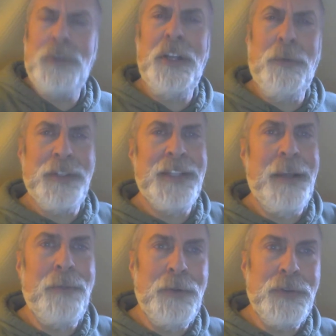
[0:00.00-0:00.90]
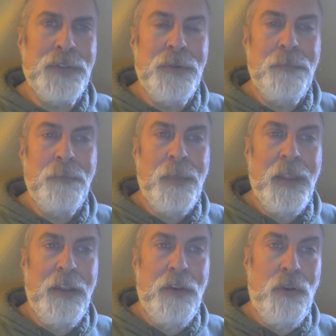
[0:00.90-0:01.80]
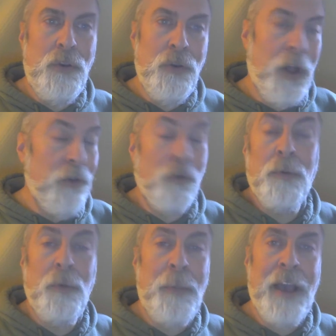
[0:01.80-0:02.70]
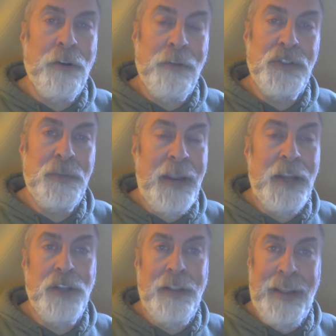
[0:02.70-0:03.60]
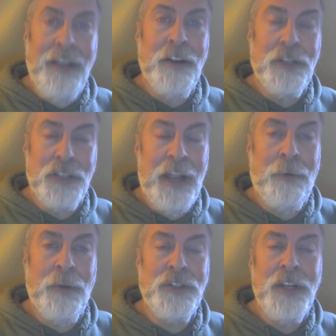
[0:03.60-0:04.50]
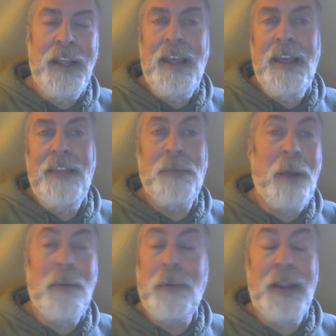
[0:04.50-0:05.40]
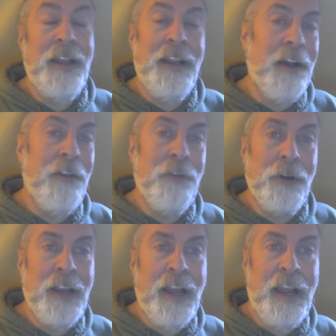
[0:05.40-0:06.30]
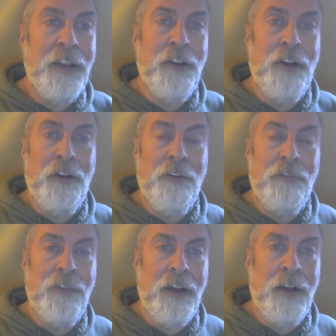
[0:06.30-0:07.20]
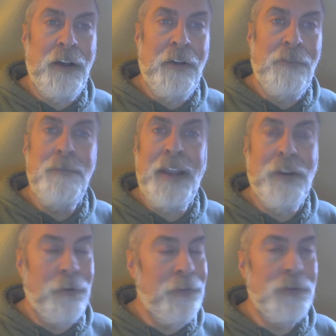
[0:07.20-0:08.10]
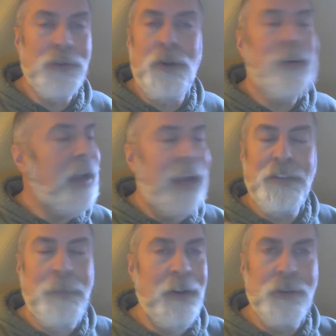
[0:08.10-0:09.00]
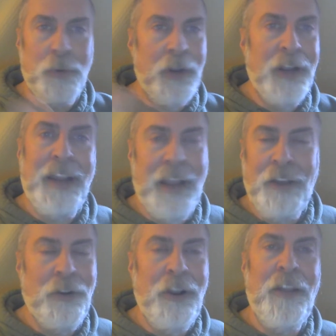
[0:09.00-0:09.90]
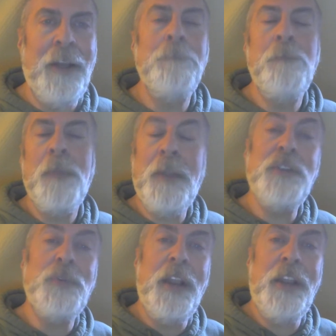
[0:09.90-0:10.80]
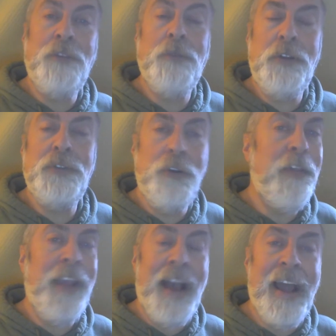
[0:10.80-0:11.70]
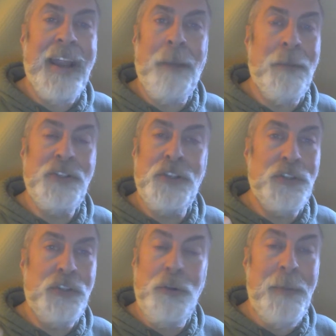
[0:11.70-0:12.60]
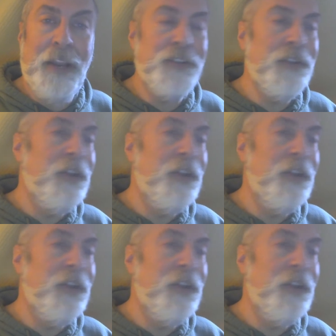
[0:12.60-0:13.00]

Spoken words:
resembles a normal pattern of speech in the English language than probably any other kind of meter. And there's all kinds of meters. We're not going to get into all of that. But I just wanted to introduce you to the iamb. It's just two beats.